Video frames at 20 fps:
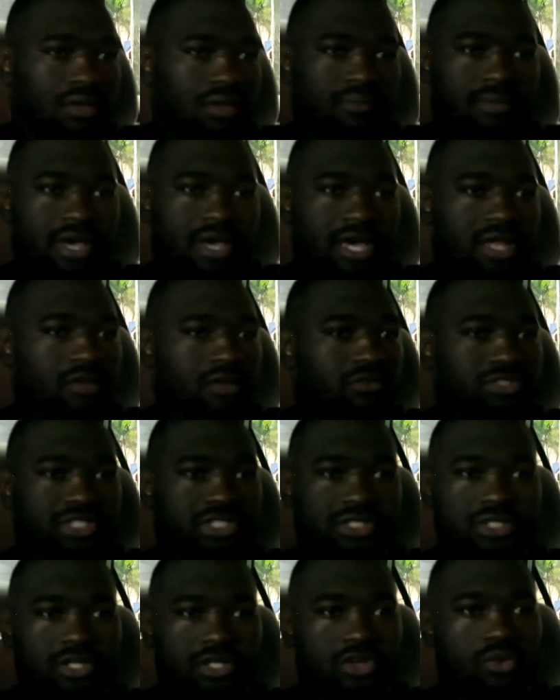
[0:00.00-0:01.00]
man, it was
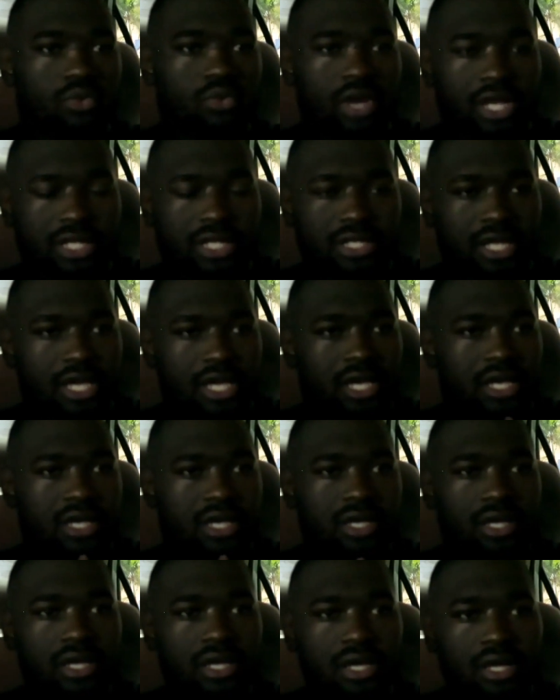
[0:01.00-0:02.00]
just a great
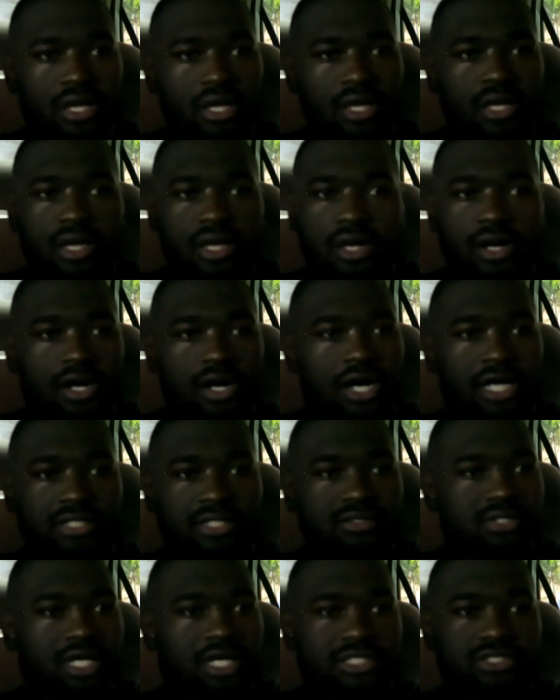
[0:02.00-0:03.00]
day.
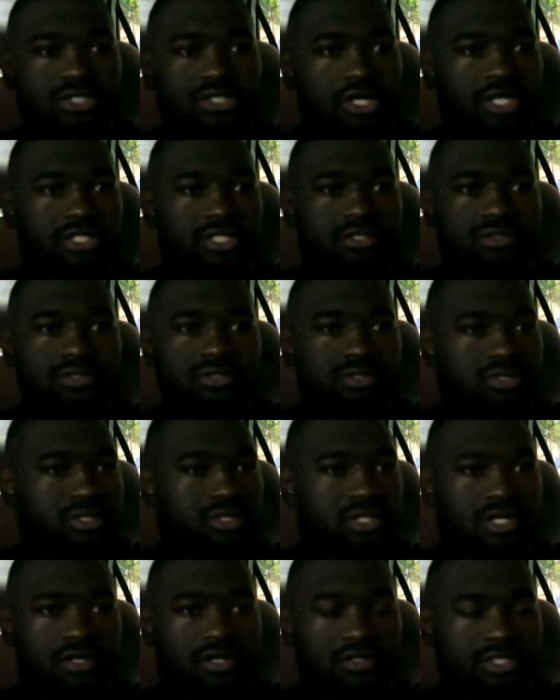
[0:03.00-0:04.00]
I started.
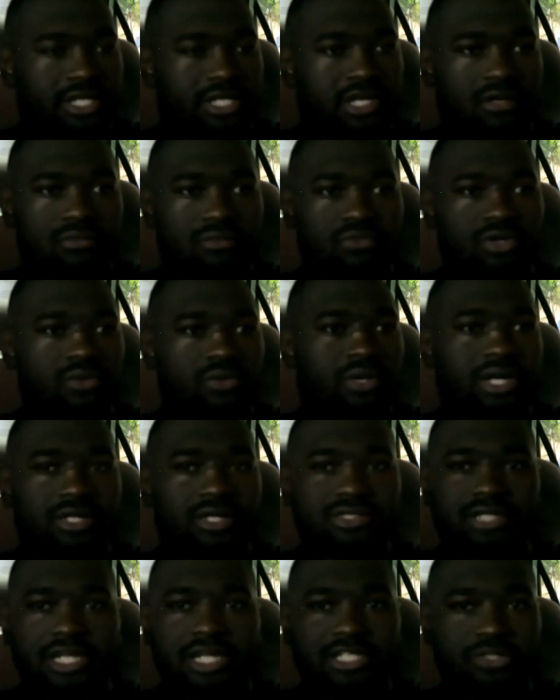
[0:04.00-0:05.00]
Oh damn! What what
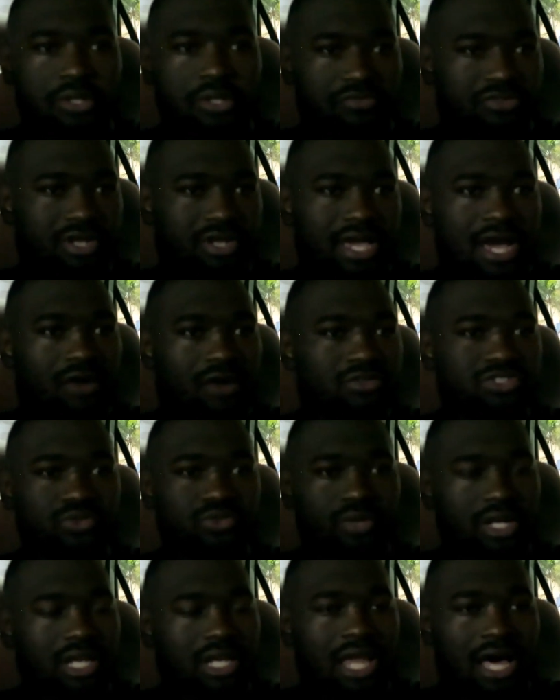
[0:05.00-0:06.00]
else did I do after that? I was
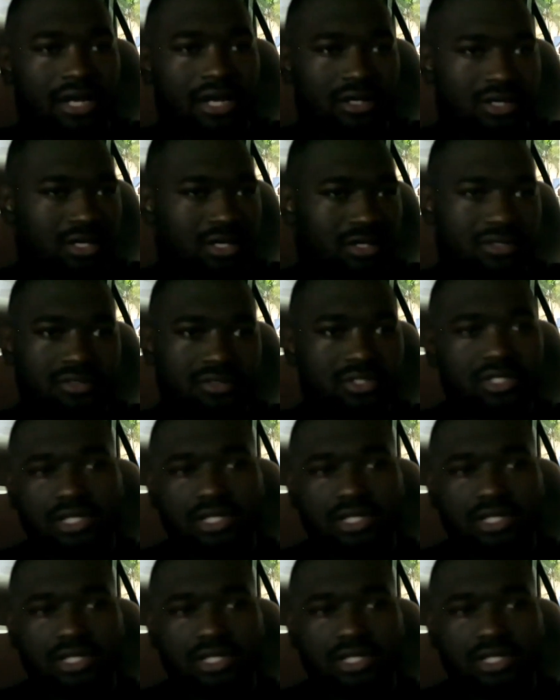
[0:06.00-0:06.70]
doing a lot of.